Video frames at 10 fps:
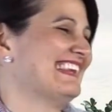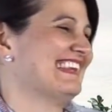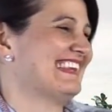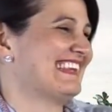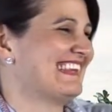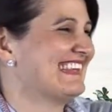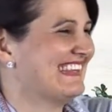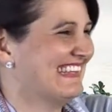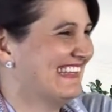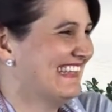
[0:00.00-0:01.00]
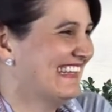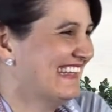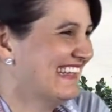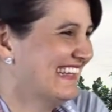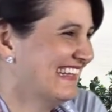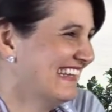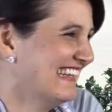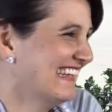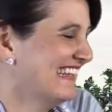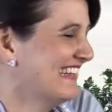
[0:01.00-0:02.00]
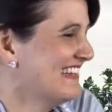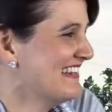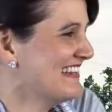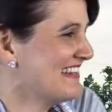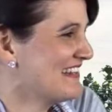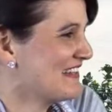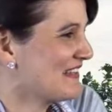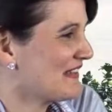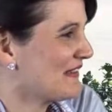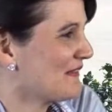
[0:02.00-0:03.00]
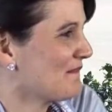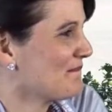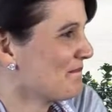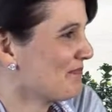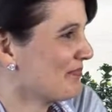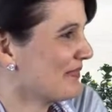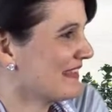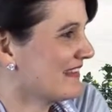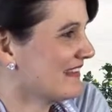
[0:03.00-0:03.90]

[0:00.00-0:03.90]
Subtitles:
[no speech]